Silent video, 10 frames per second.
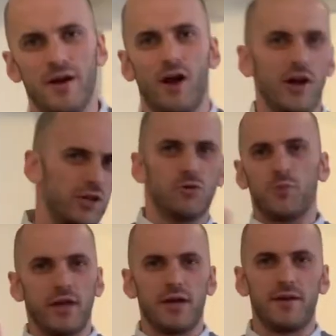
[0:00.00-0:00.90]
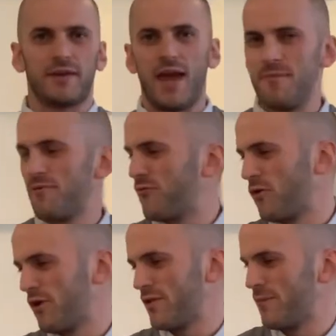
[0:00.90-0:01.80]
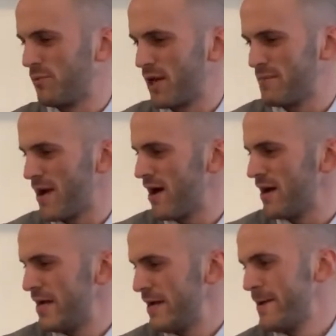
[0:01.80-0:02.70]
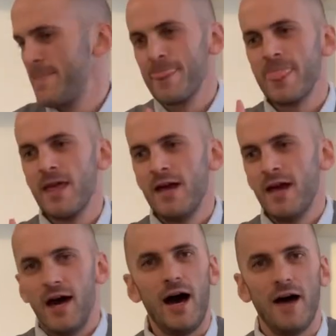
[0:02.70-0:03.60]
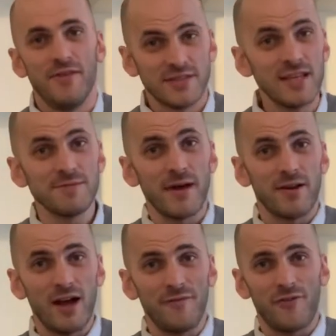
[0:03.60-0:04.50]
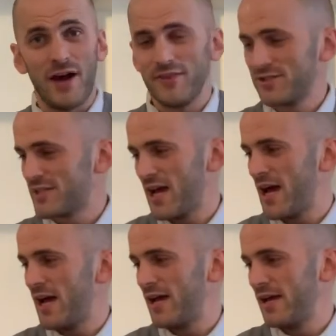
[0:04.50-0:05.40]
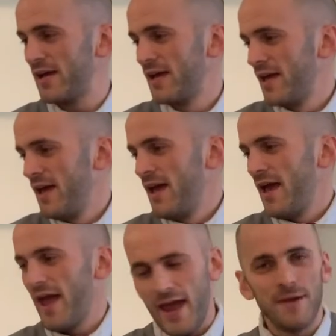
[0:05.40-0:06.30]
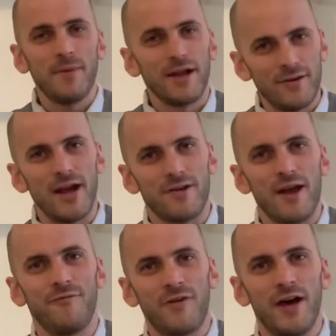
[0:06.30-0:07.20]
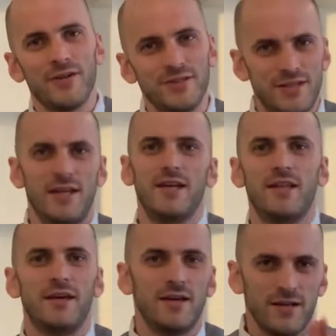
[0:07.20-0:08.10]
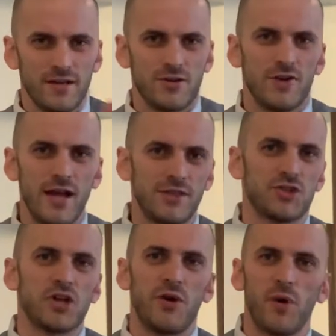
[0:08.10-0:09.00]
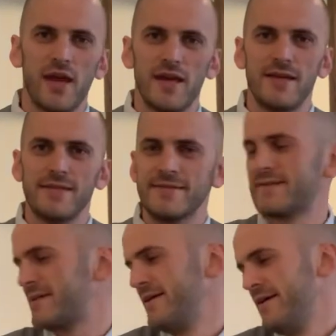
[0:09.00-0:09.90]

and arguably came before the Bloody Mary. Uh, this is my grandfather's tie, and my great-grandfather did create the Treadway Inns,